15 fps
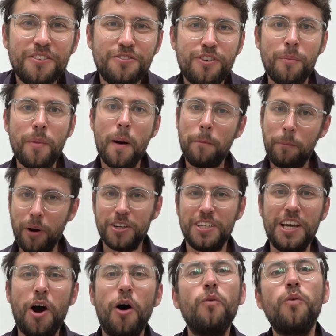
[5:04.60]
from a body
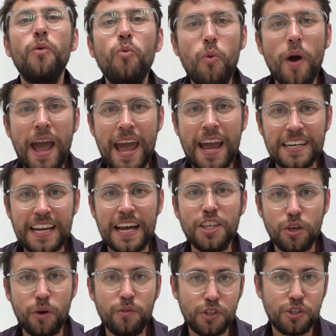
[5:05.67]
of work that
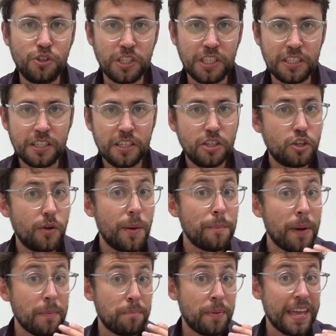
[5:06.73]
you have studied. So it
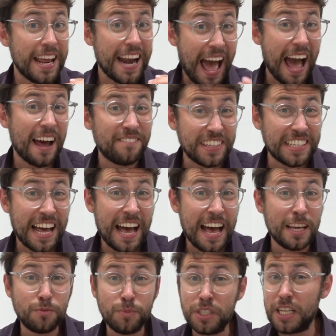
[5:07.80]
might be an
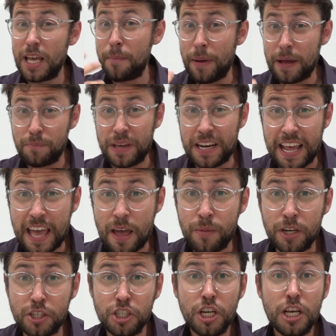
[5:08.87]
advertisement, it might be an
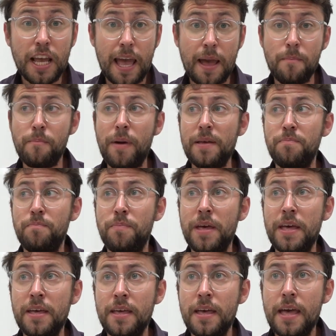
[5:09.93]
image, it might
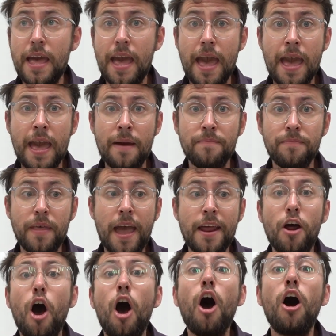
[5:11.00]
be
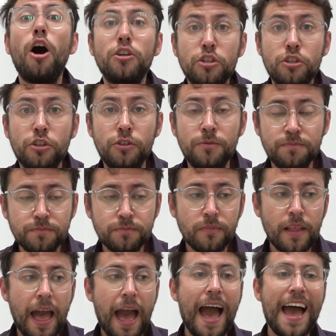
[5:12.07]
an article.
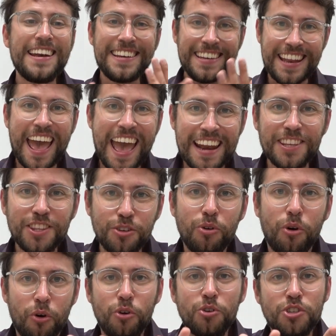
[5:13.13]
And then you
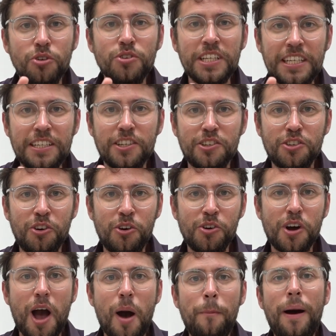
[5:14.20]
also need to
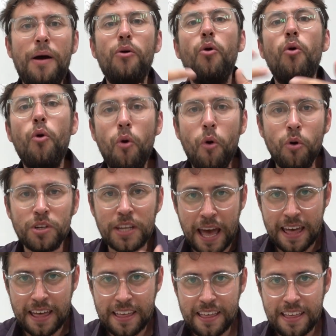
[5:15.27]
talk about
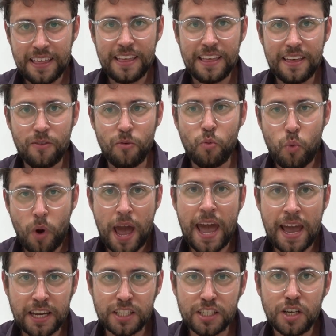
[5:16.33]
other
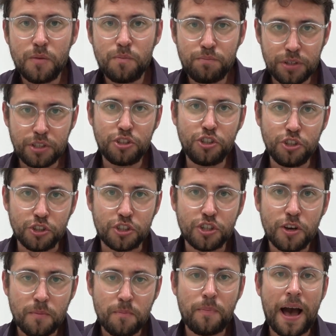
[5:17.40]
works
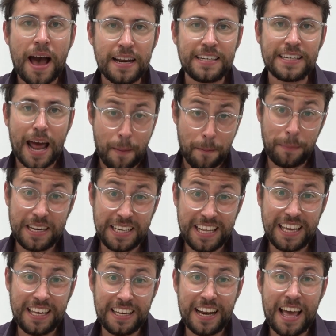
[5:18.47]
produced by that
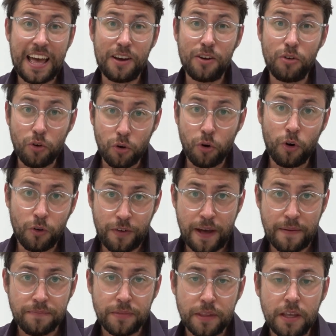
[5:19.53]
particular
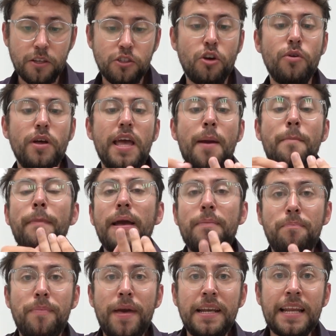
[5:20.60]
author. So it
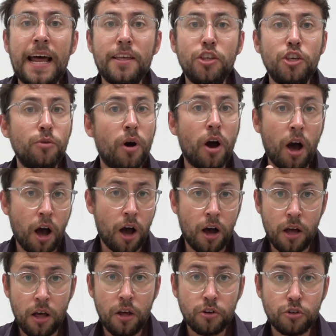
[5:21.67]
might be that you
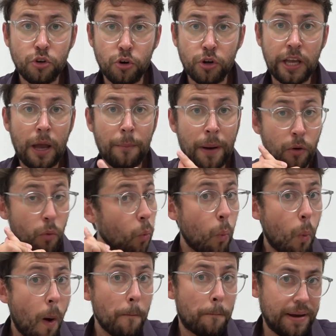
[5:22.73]
are talking about
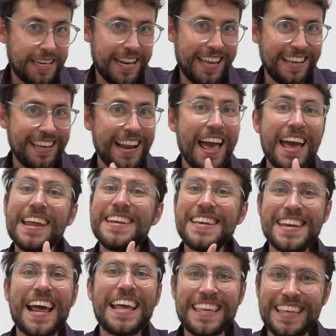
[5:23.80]
one particular
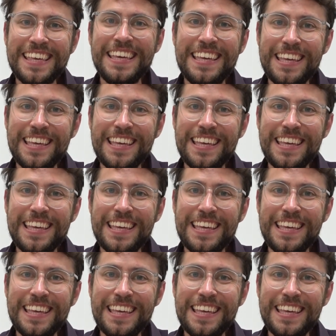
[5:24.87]
Nike